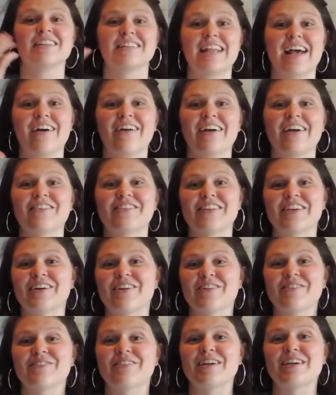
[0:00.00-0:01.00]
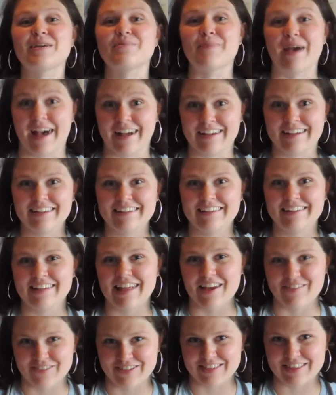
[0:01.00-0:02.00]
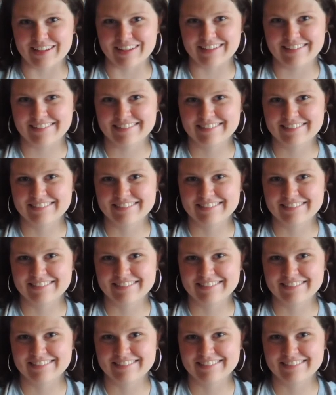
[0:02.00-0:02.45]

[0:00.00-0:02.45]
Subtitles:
now I have to go repack everything.